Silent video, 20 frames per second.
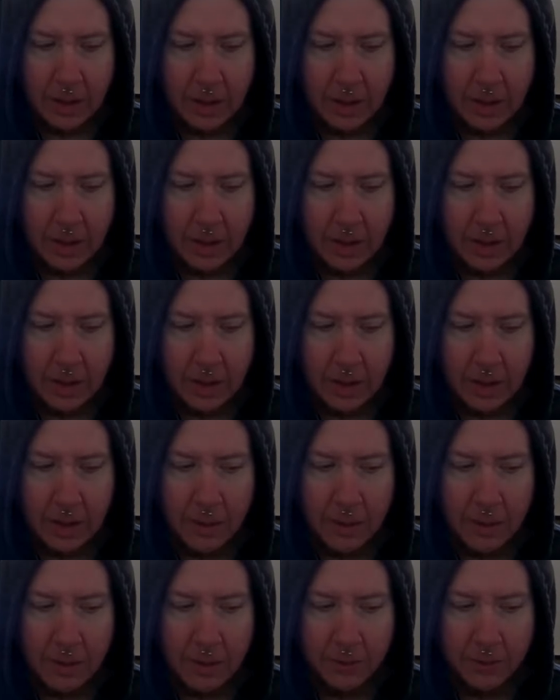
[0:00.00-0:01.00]

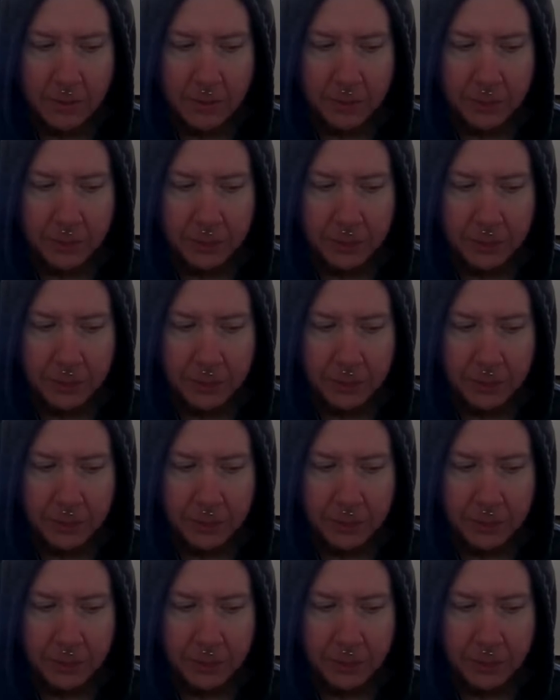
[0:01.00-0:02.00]

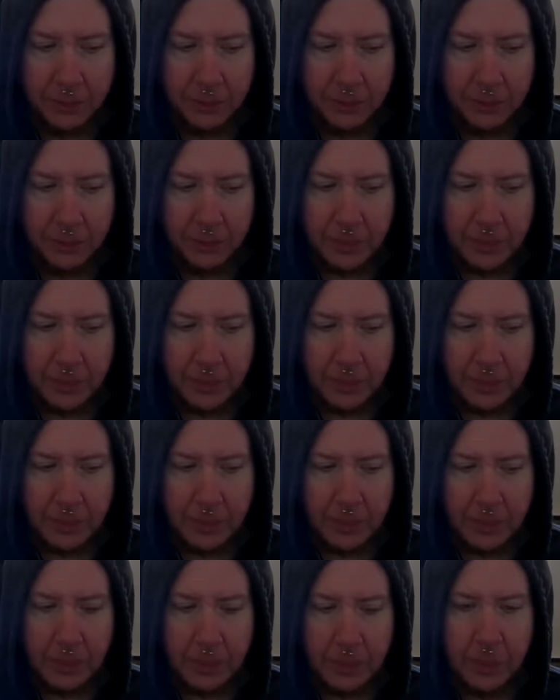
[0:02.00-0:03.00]

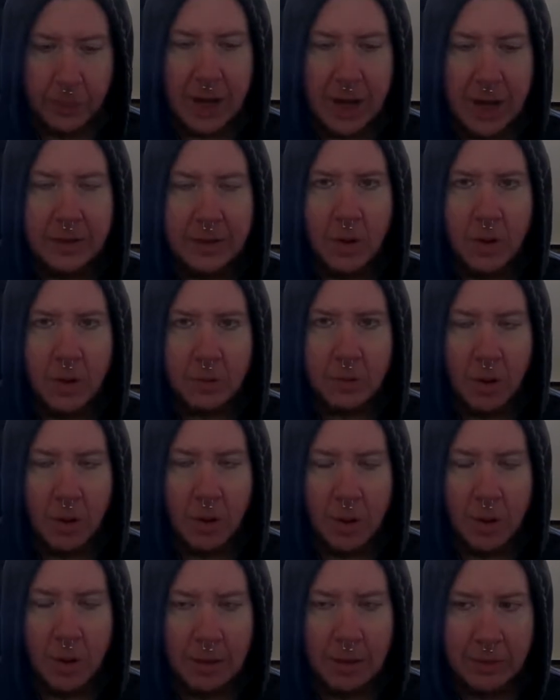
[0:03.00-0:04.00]
But I don't know how it
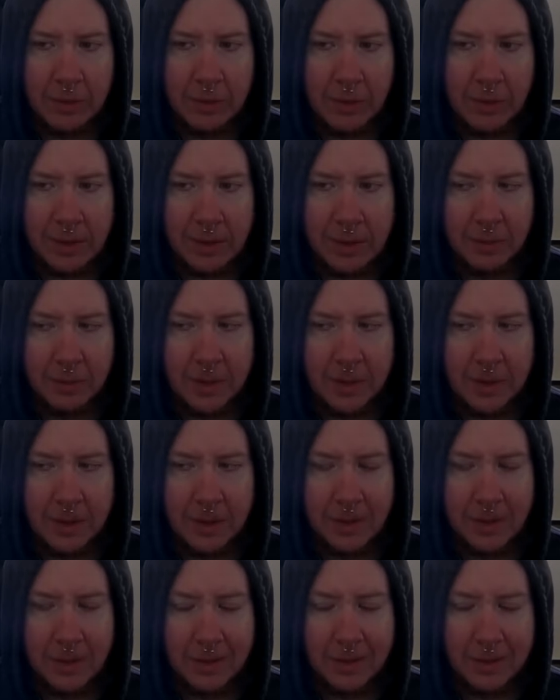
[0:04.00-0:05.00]
affected me
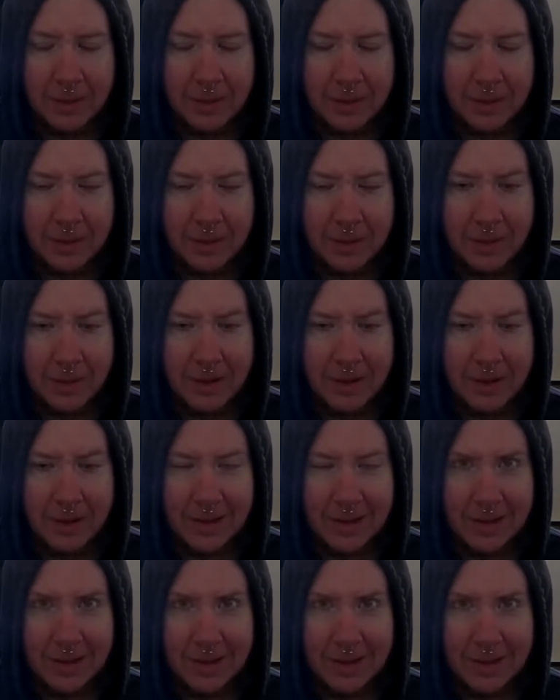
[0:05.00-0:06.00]
during
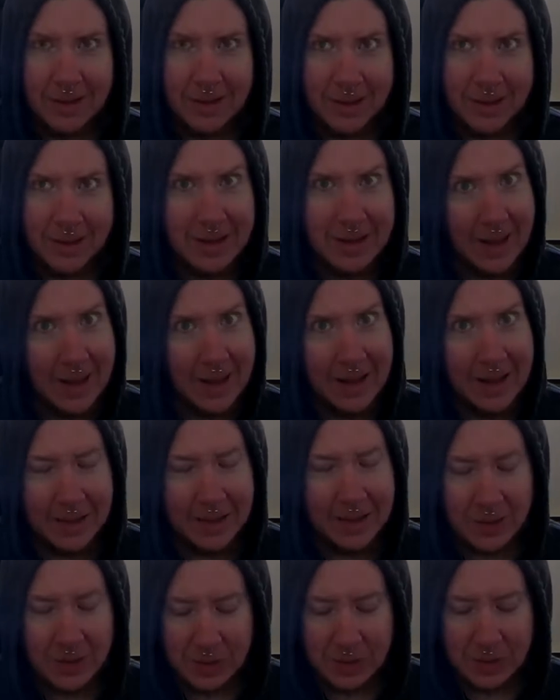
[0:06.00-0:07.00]
the day, so to
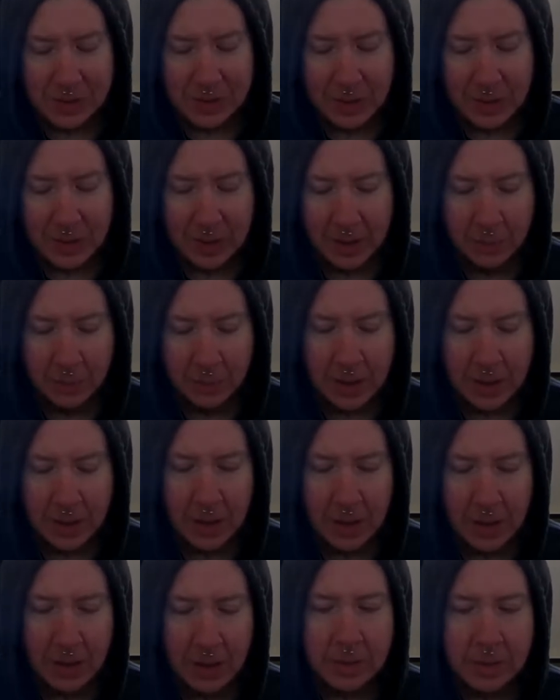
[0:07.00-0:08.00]
speak, because